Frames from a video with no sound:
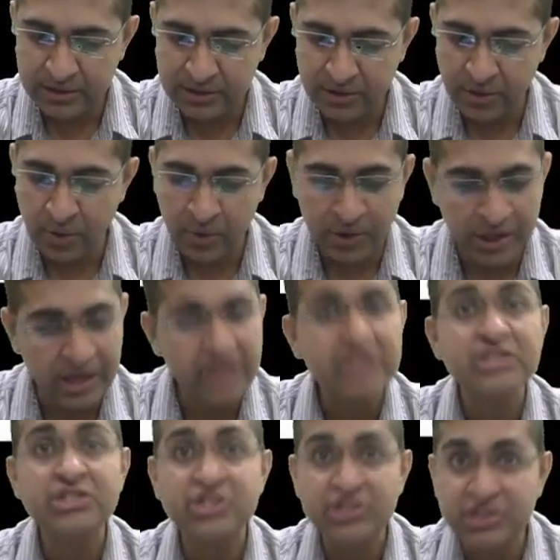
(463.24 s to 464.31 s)
Okay,
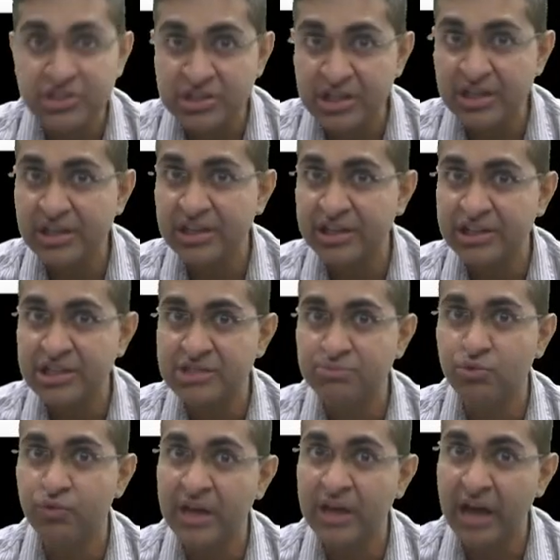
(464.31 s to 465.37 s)
still it is
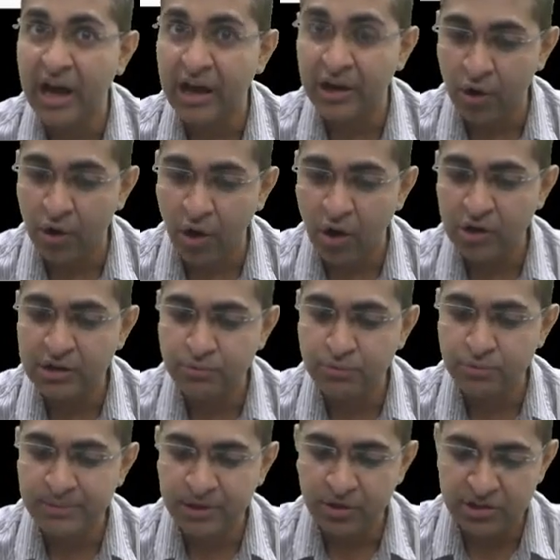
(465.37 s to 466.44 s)
moving along the
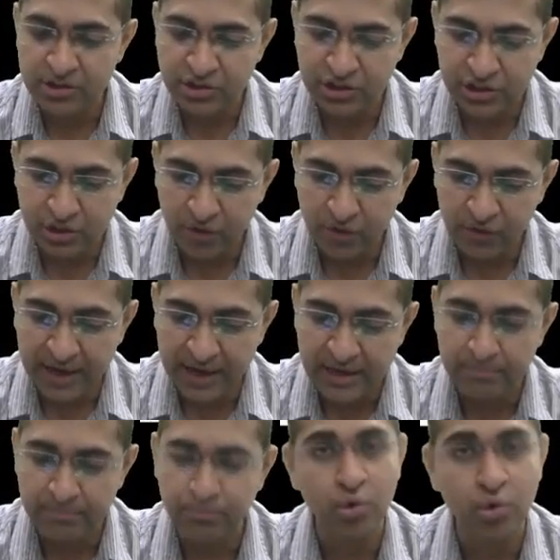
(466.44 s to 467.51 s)
movement of the streak of
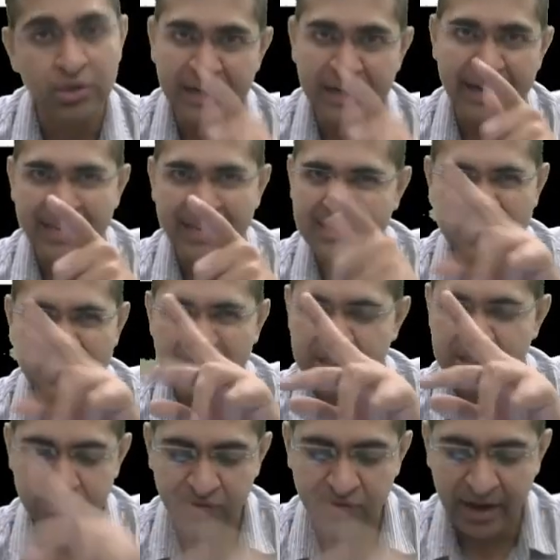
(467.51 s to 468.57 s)
light, both at x-axis
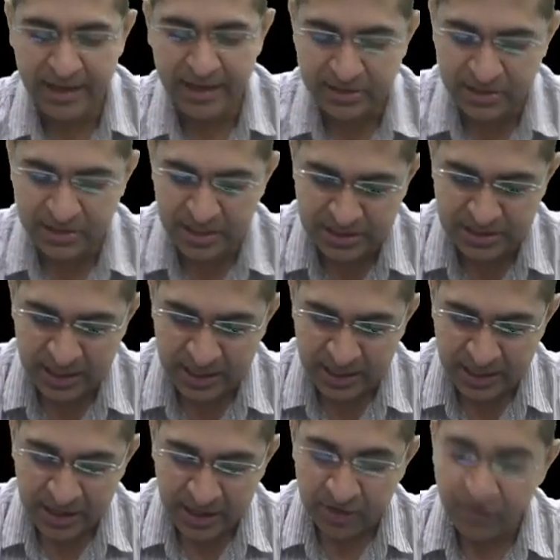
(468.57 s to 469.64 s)
and y-axis.
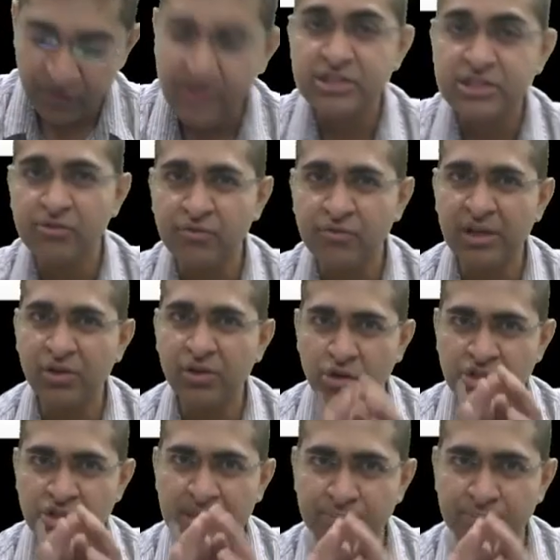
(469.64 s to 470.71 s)
First we'll
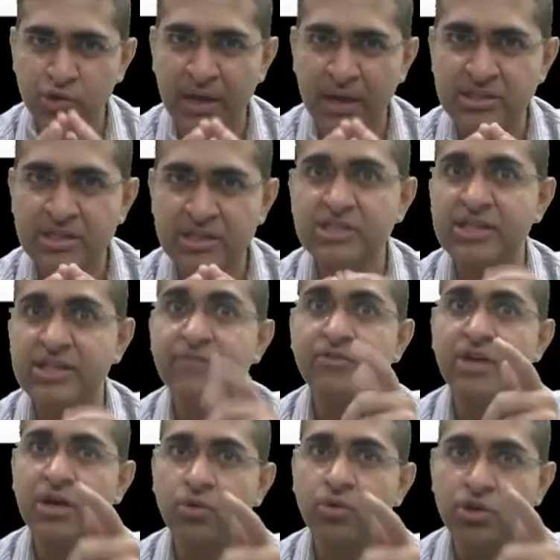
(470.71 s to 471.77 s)
conceptualize this, then
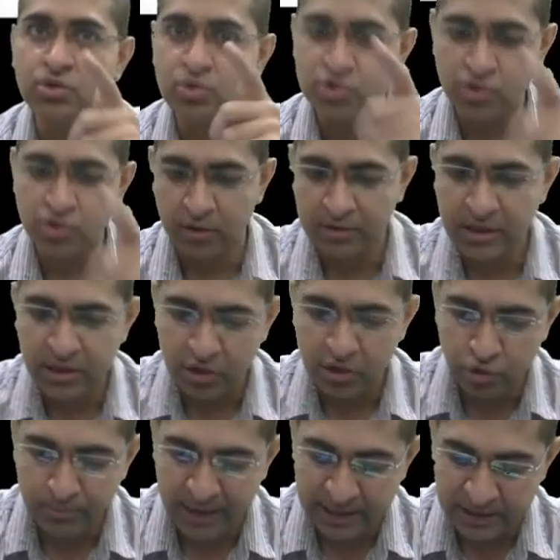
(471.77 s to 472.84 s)
we are going to solve the
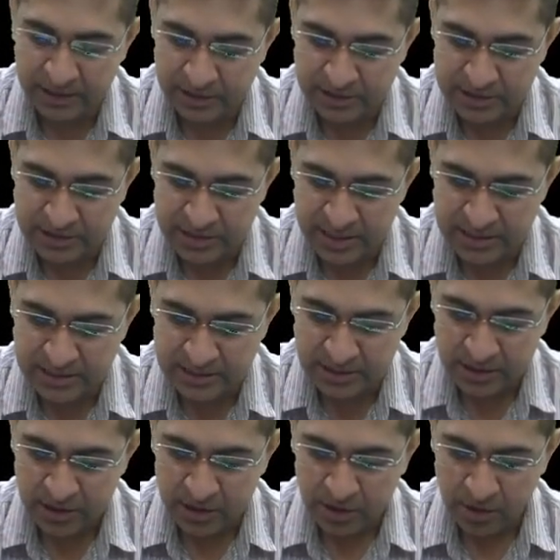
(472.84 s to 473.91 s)
numericals. Yes,
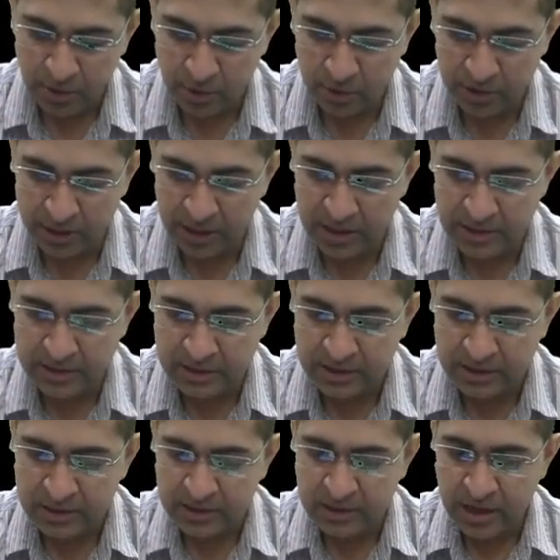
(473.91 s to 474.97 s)
okay,
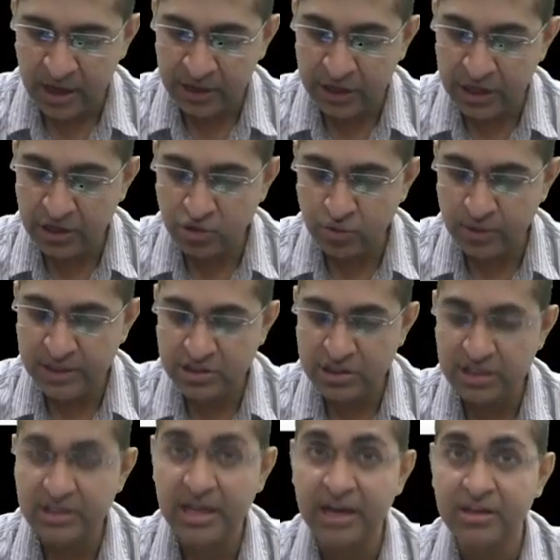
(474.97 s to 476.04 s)
again you can
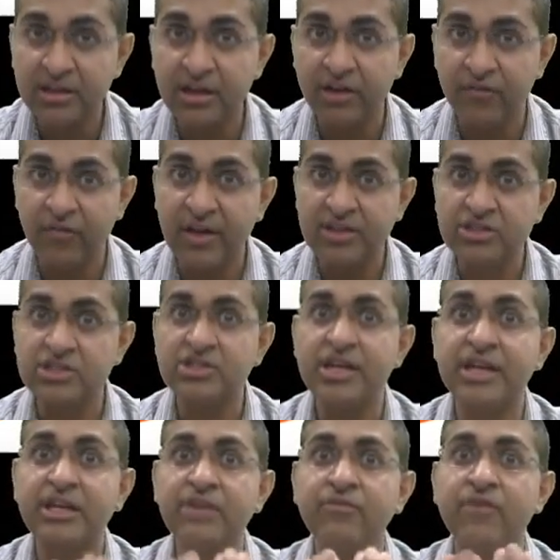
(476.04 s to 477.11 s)
see that the reflex is
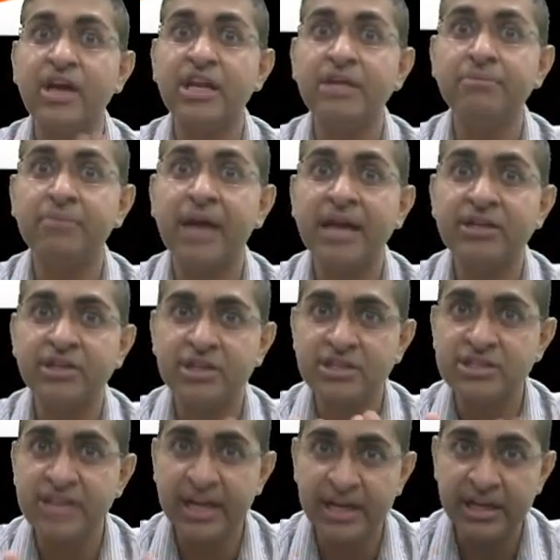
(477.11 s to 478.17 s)
getting very bright. It is
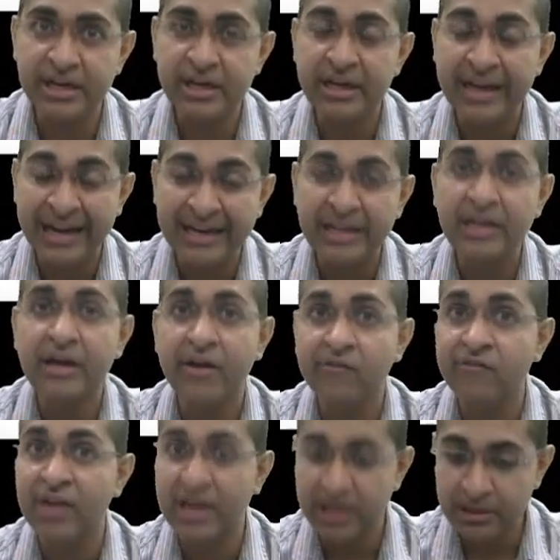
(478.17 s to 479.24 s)
getting
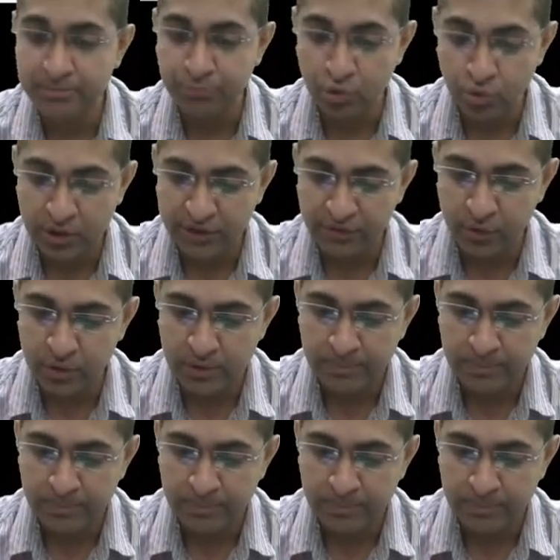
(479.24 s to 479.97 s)
very beautiful.